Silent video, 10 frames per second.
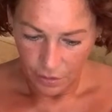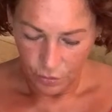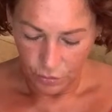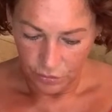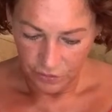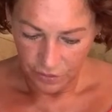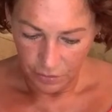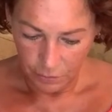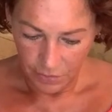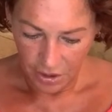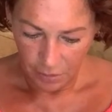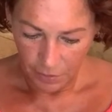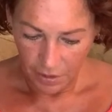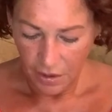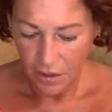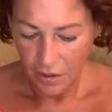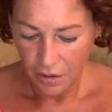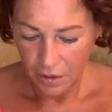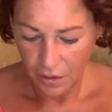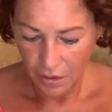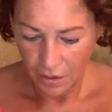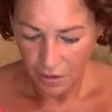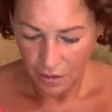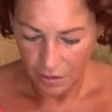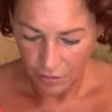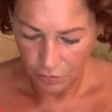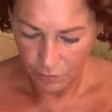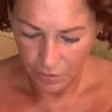autumn, maybe. Nope.